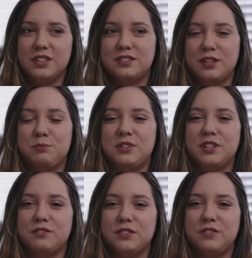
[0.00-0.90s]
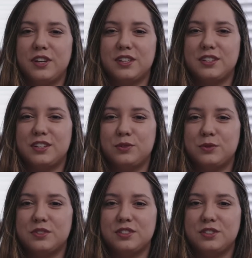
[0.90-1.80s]
accepting of the fact that I
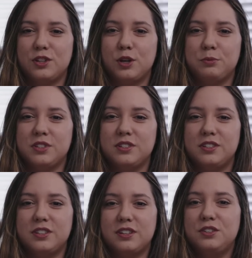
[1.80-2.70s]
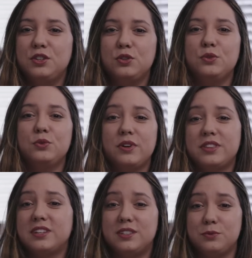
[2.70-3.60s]
was adopted and knew
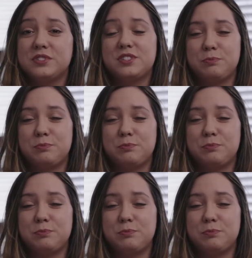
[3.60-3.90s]
that it was